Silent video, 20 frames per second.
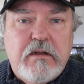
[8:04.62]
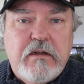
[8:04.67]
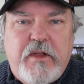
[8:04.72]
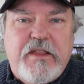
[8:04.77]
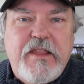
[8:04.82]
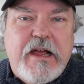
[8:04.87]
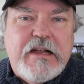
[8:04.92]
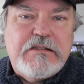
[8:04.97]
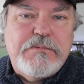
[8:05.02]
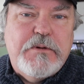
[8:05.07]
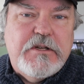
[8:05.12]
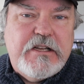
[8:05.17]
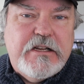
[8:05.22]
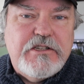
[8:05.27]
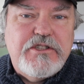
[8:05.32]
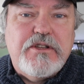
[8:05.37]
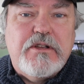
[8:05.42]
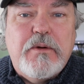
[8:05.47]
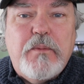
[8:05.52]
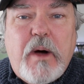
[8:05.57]
And that's
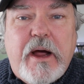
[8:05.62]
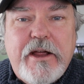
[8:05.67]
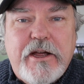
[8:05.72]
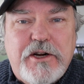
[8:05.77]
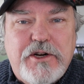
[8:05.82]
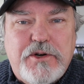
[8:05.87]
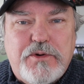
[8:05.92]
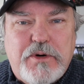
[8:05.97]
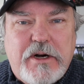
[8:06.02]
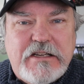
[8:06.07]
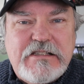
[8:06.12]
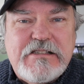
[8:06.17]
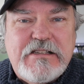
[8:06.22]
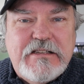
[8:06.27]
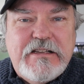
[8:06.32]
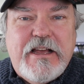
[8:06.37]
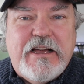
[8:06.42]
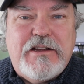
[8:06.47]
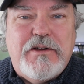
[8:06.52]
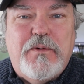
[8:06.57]
potentially why a
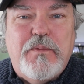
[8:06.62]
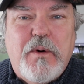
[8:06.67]
crested gecko